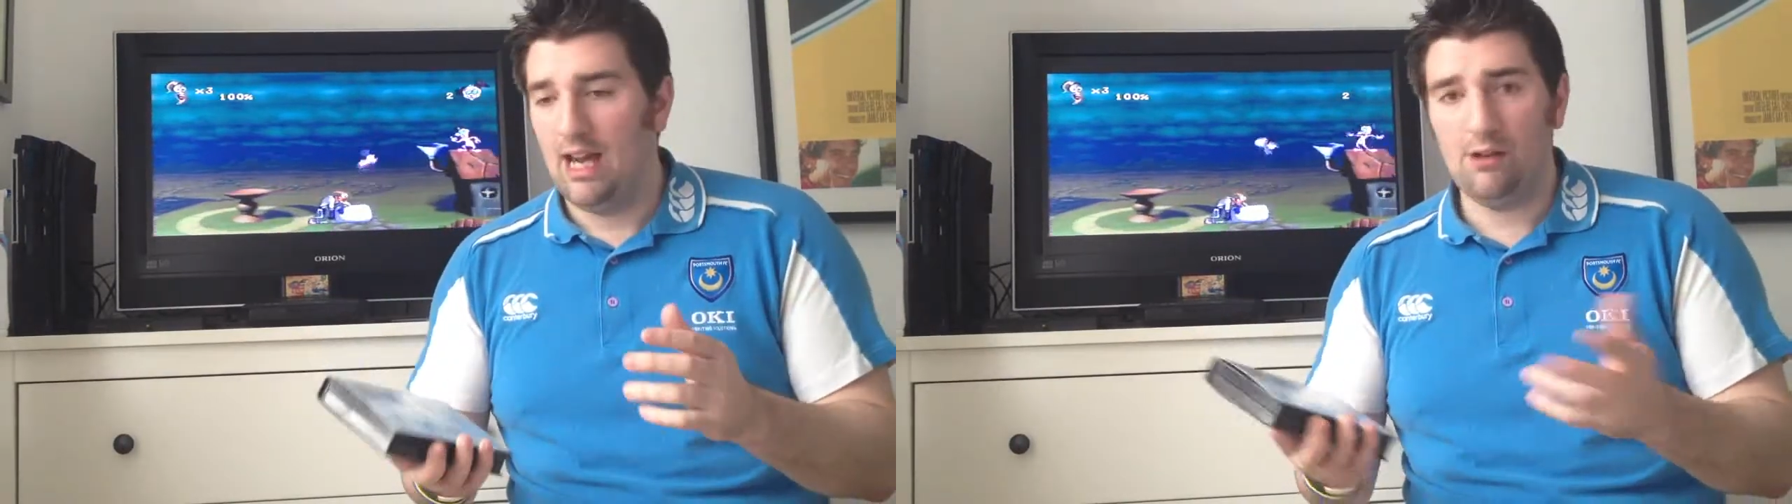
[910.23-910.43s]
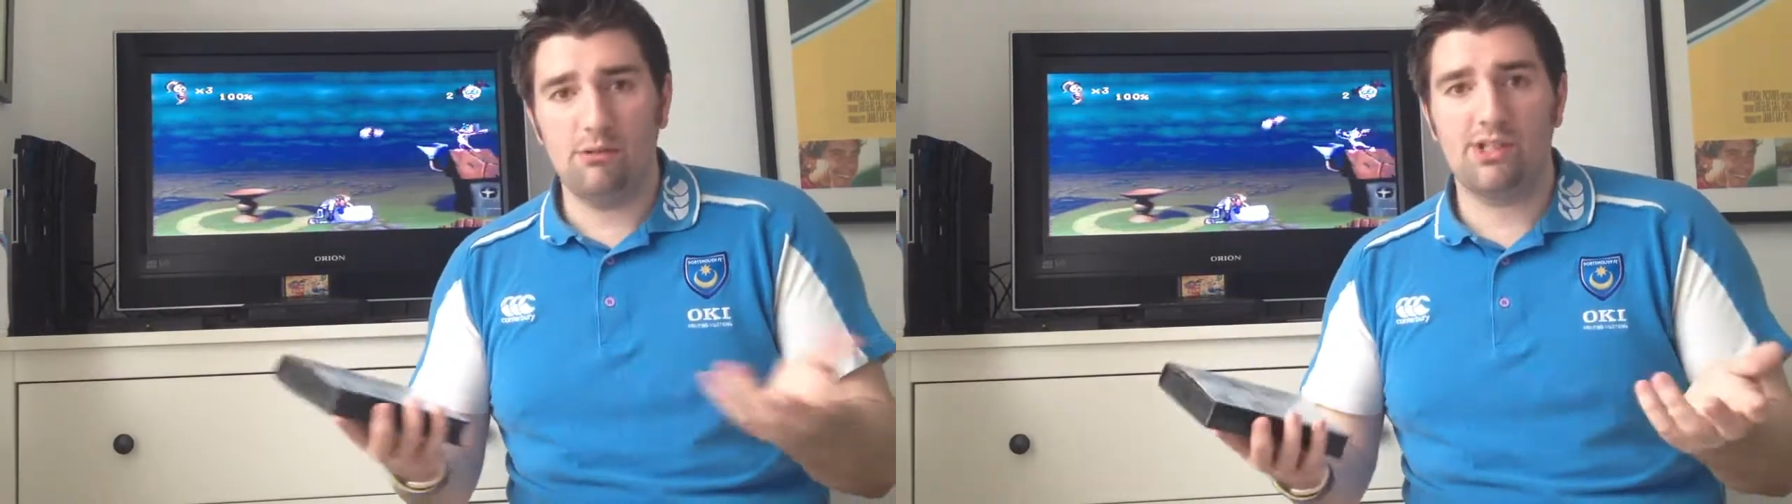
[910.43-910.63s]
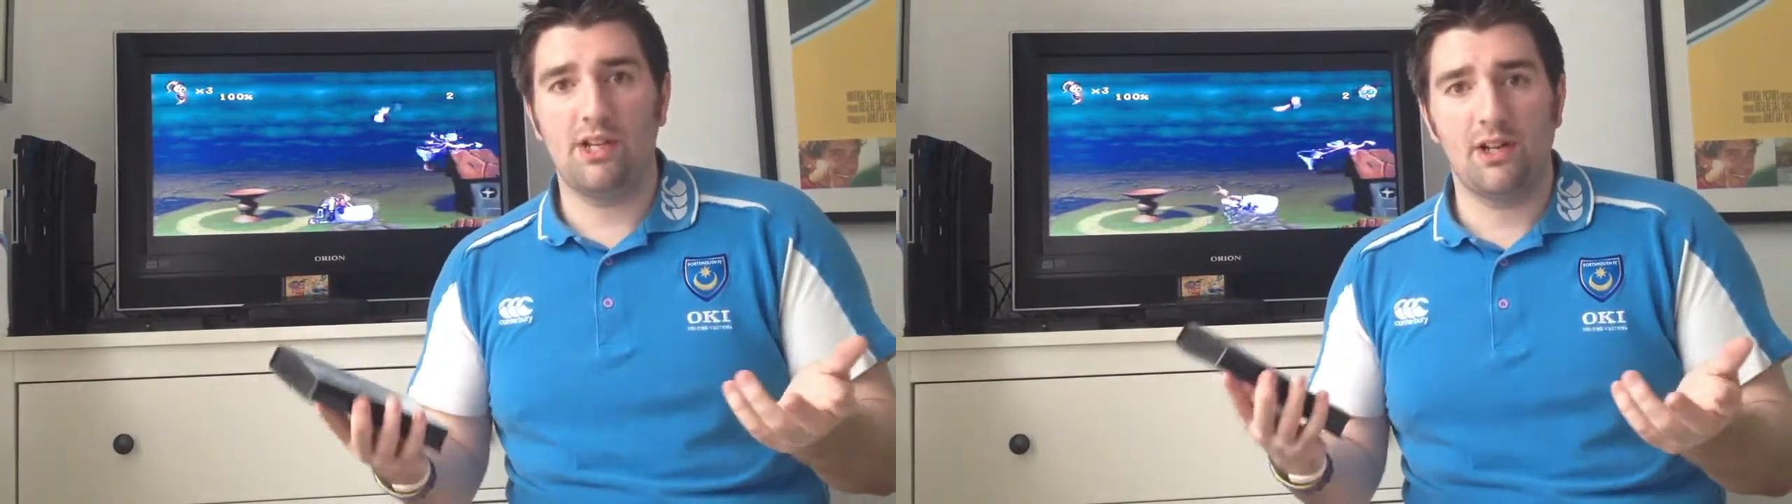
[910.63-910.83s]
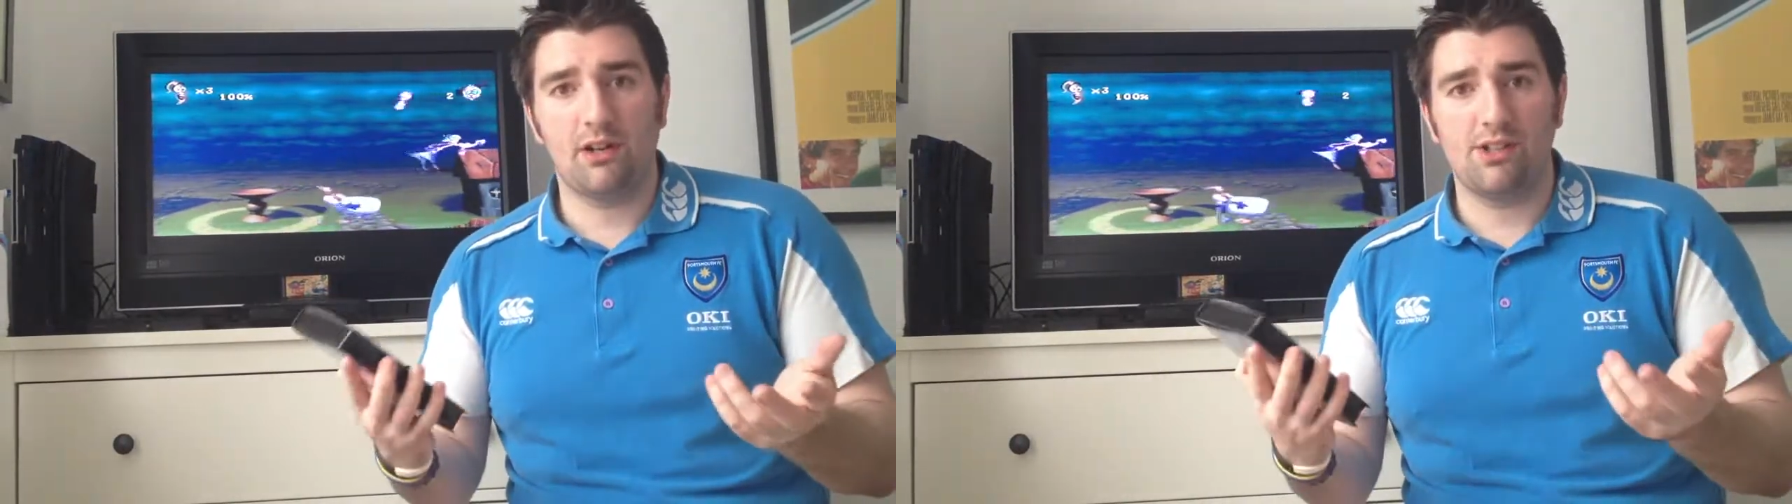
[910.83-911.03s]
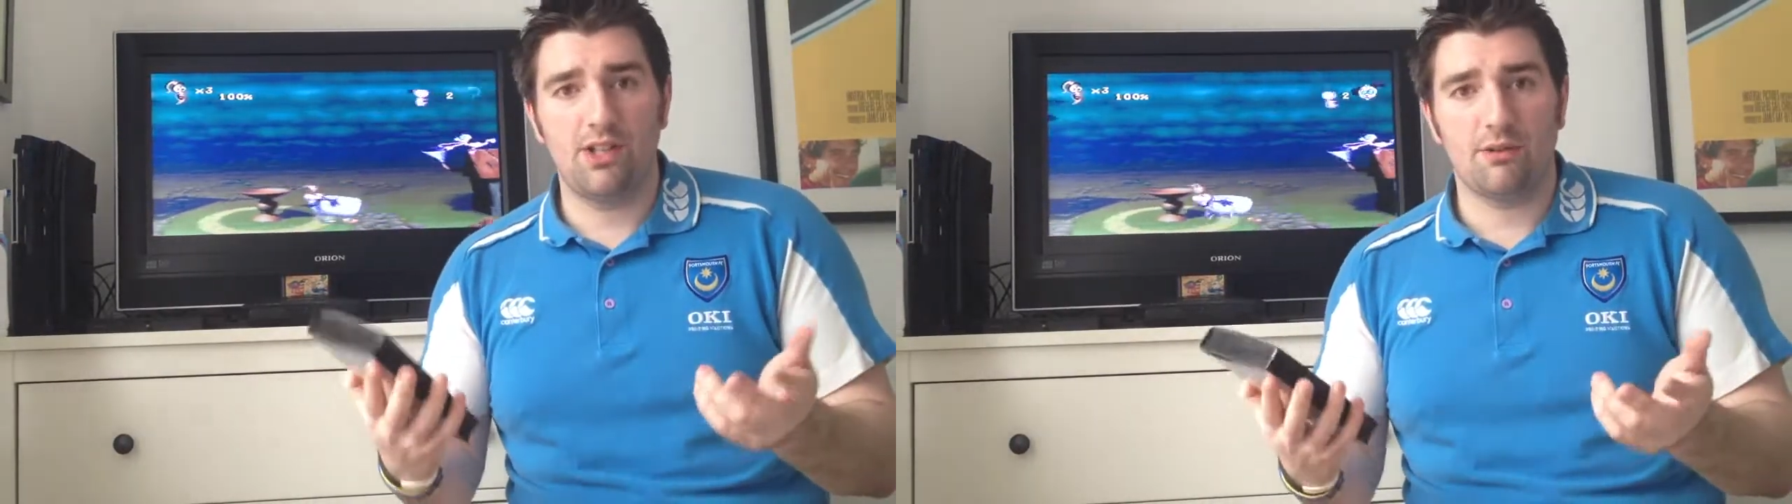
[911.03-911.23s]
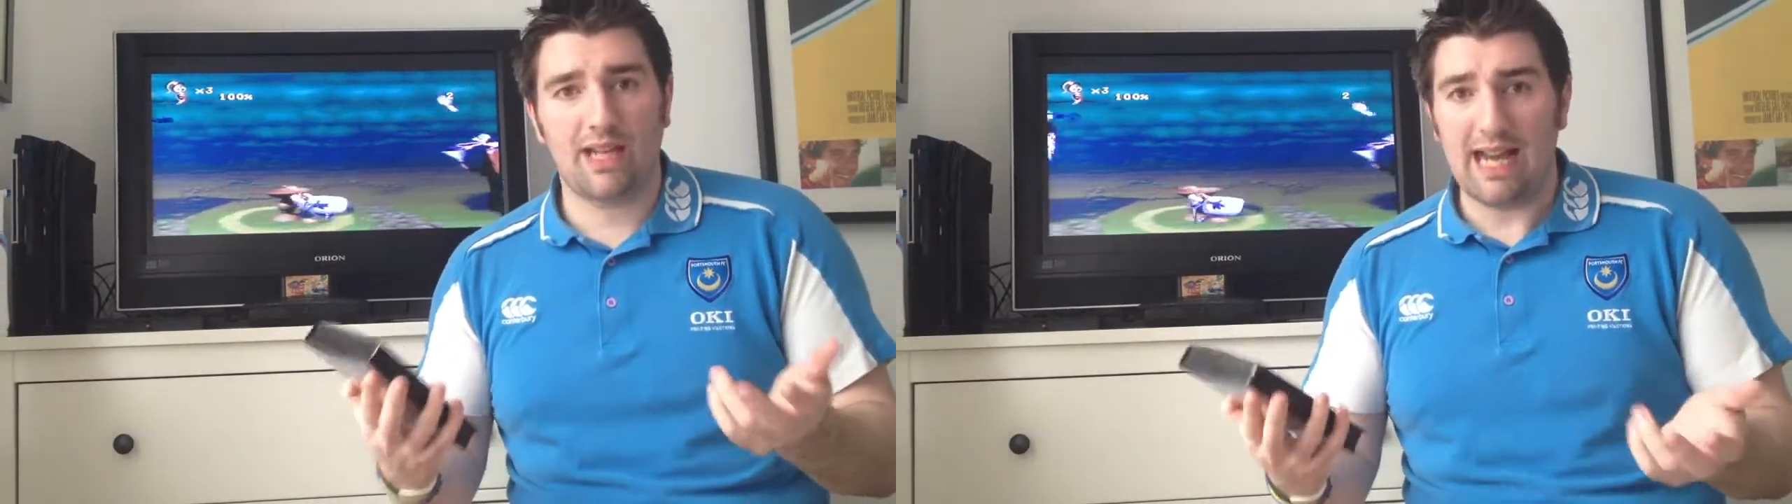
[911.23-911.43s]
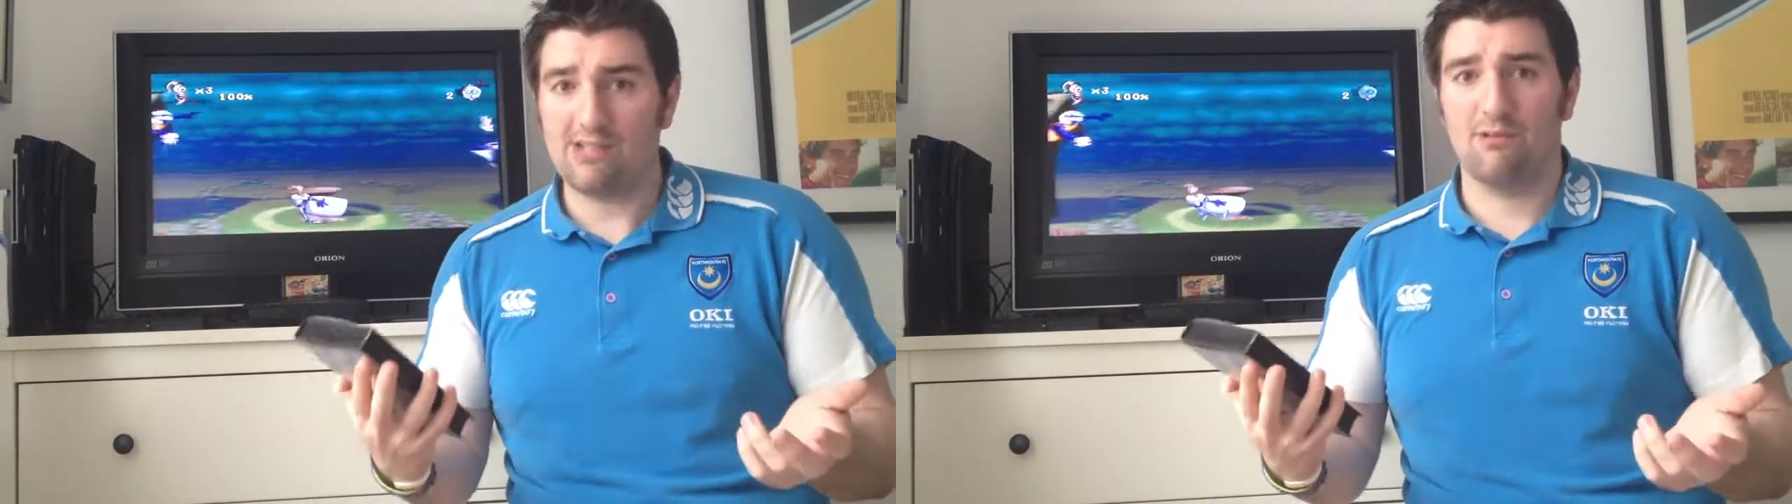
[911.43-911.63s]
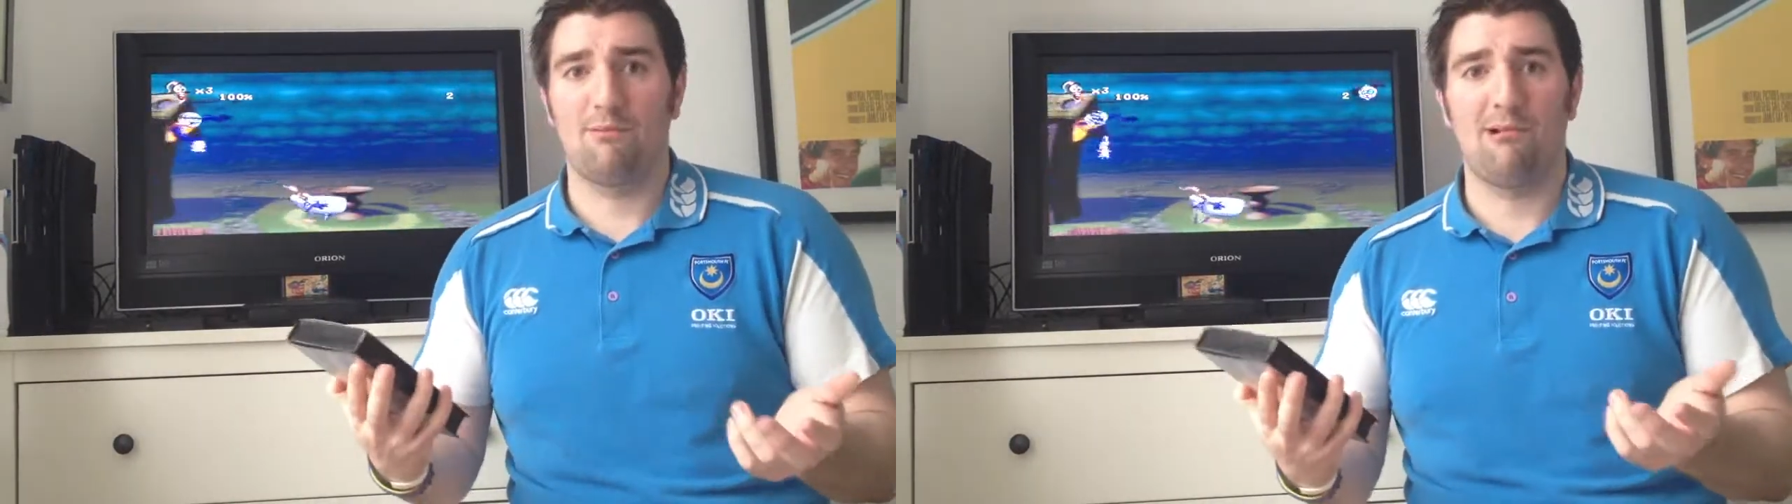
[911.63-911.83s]
And also you've got to use
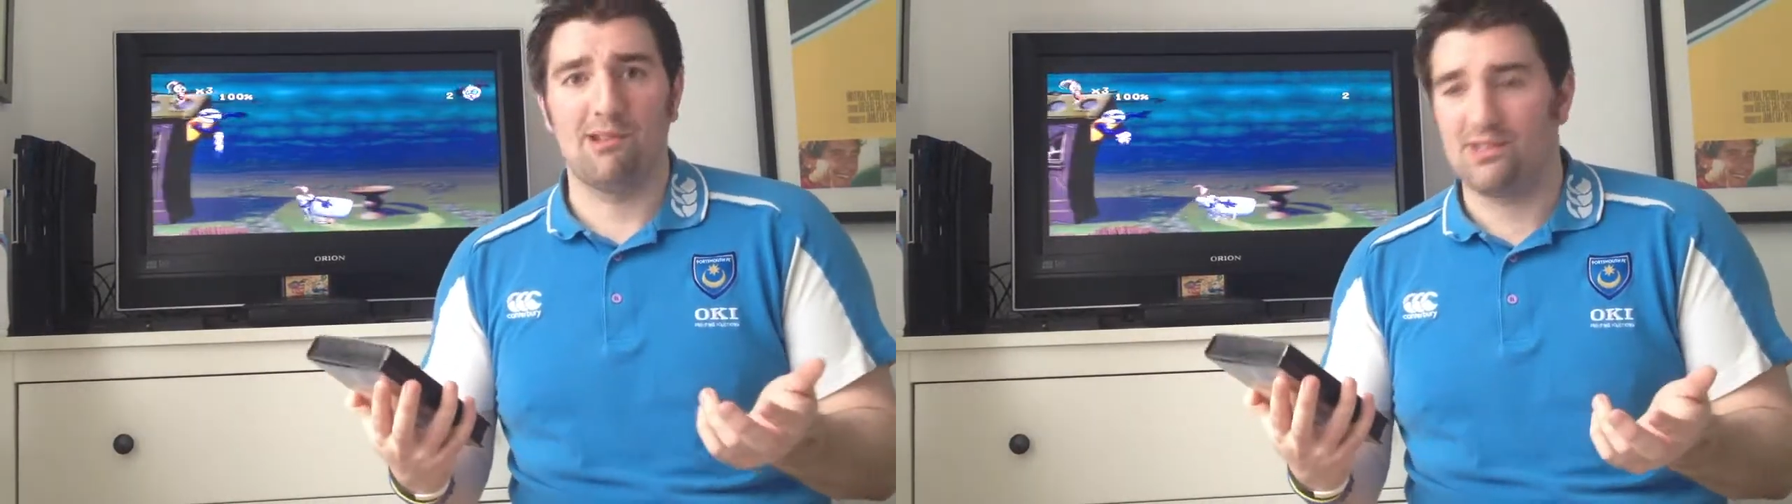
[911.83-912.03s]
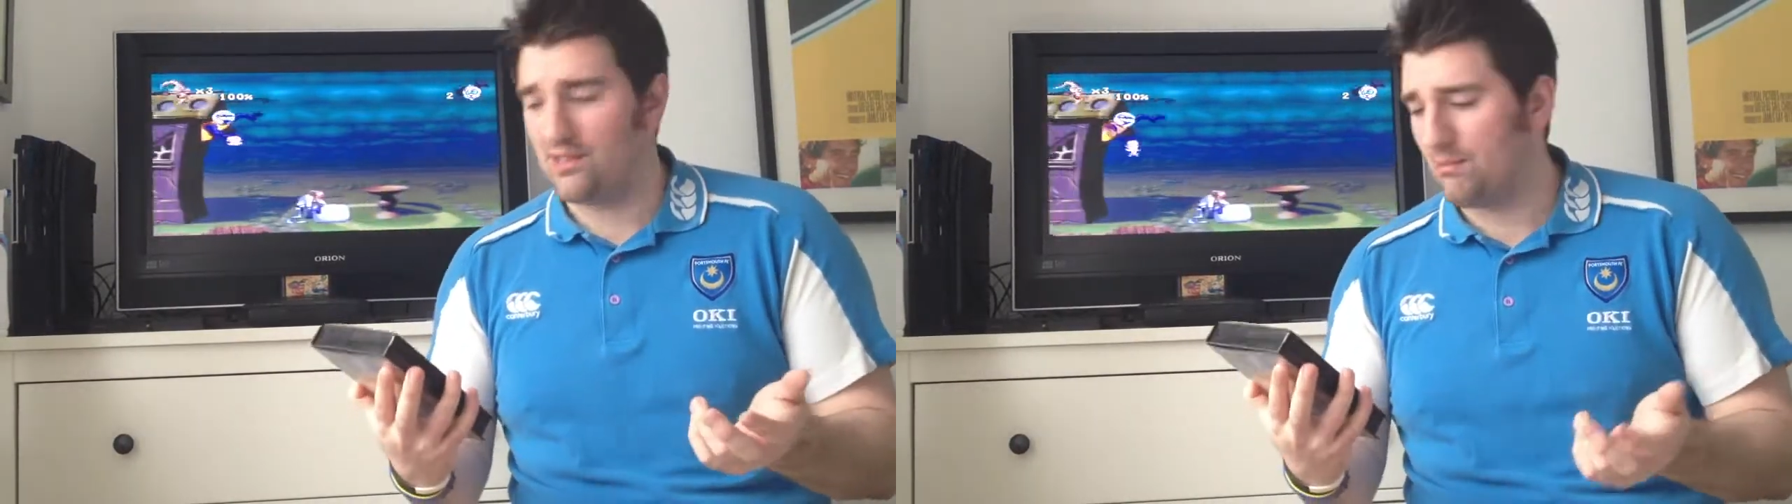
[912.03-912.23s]
cattle prods